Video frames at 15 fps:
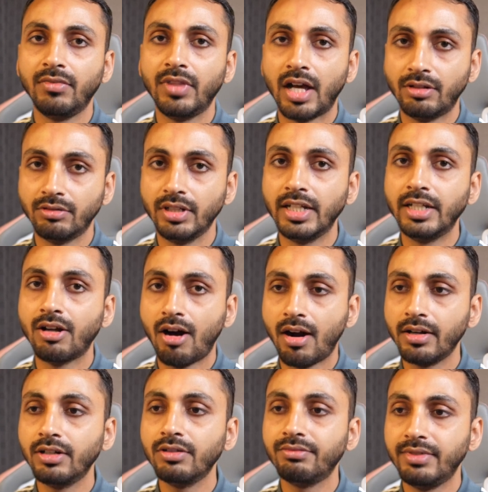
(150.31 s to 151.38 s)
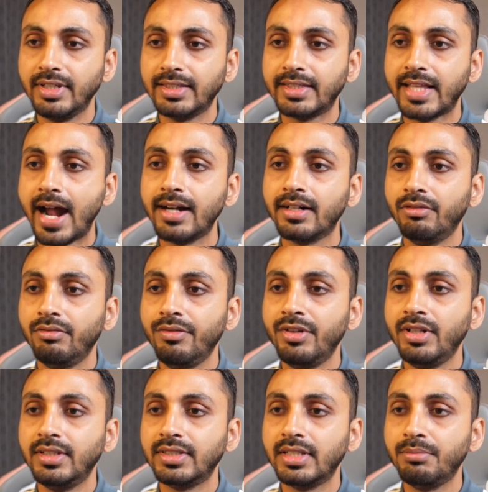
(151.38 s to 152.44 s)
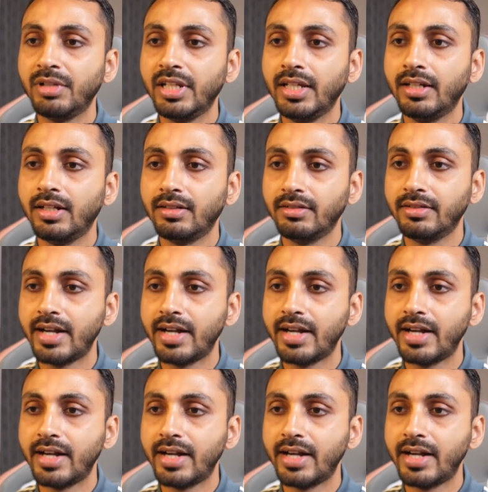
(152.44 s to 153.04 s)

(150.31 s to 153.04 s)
Now in order to fix that, we will simply